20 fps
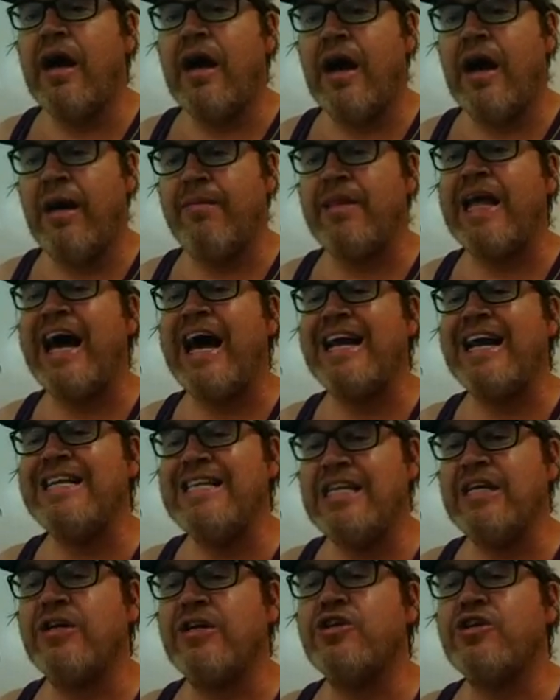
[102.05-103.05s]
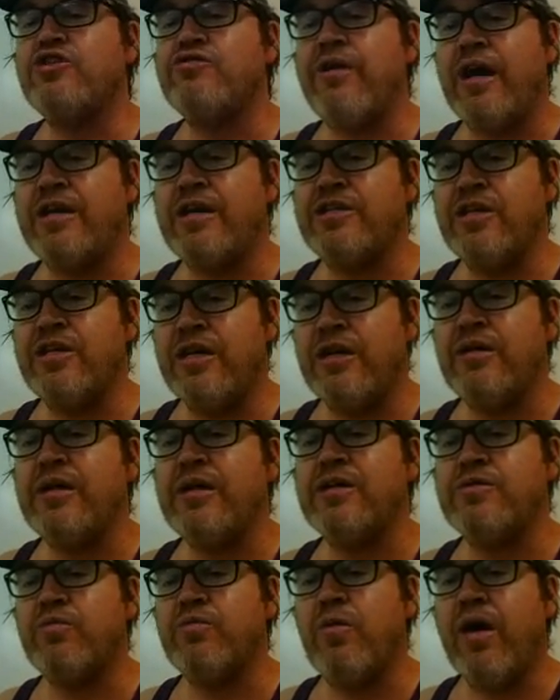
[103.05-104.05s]
the ideal tragedy
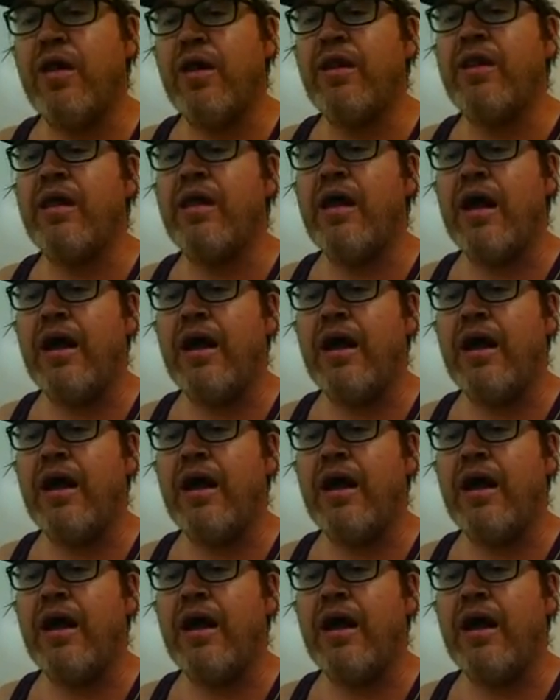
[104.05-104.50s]
is one